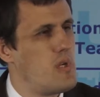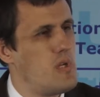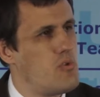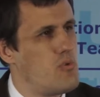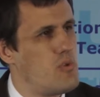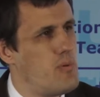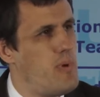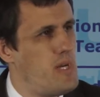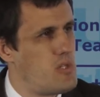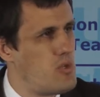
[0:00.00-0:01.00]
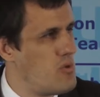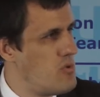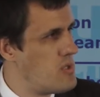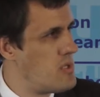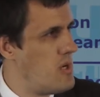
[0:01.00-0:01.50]
into the best
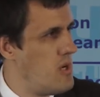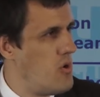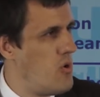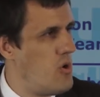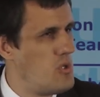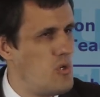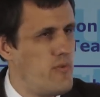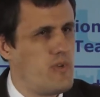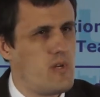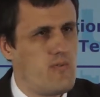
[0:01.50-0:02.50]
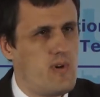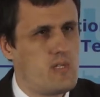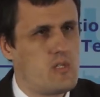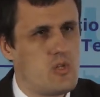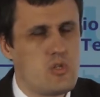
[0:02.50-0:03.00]
use all of the
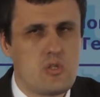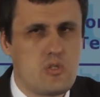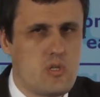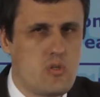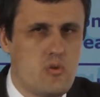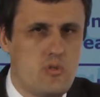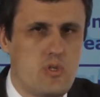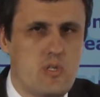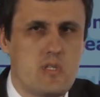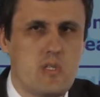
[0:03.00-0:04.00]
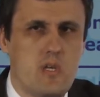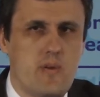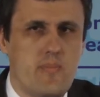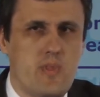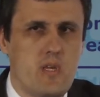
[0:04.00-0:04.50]
advanced digital technologies
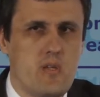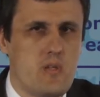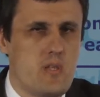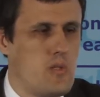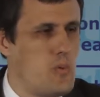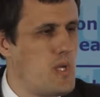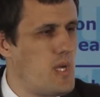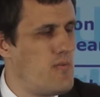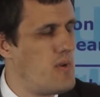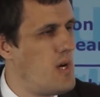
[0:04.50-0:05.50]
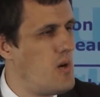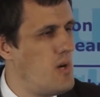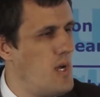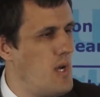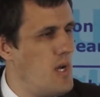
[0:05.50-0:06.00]
that we have
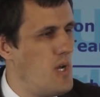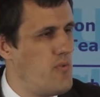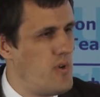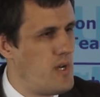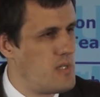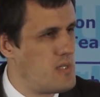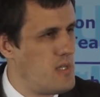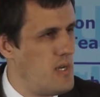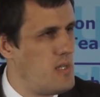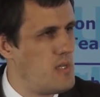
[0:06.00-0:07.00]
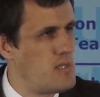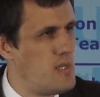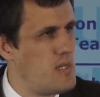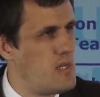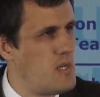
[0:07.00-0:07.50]
now. And we understand
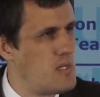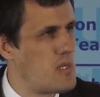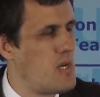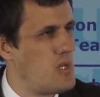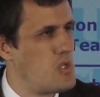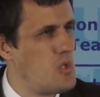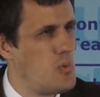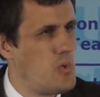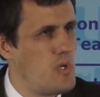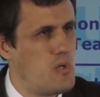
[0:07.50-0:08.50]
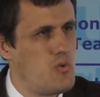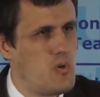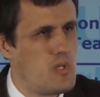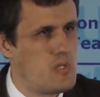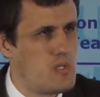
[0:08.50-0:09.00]
it as a country, we
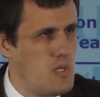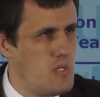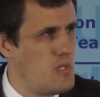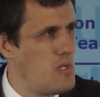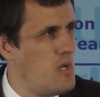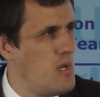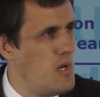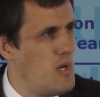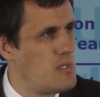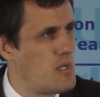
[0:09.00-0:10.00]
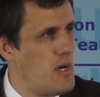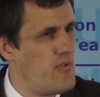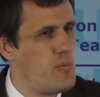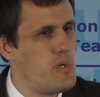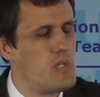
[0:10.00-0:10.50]
do understand it as a
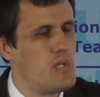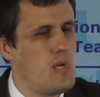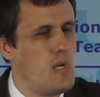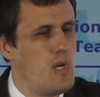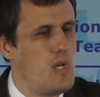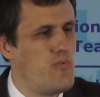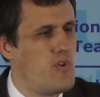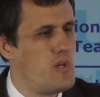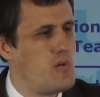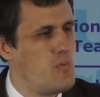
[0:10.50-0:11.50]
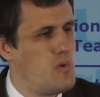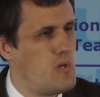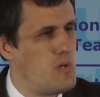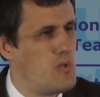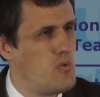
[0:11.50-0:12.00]
government, and we are
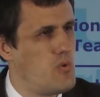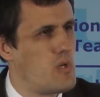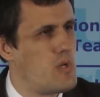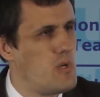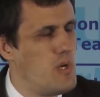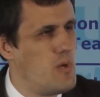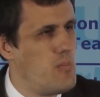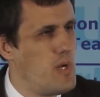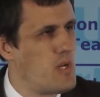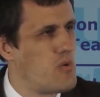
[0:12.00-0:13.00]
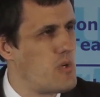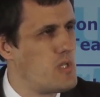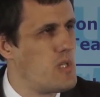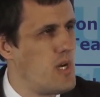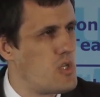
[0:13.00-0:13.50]
doing many
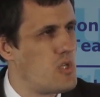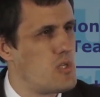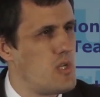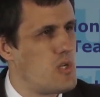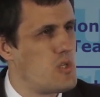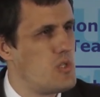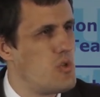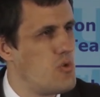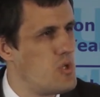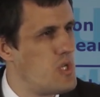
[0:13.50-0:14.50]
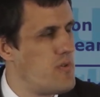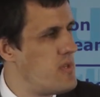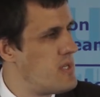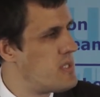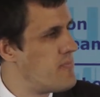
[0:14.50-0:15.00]
concrete actions actually to
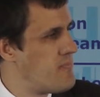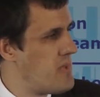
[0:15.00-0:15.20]
achieve this.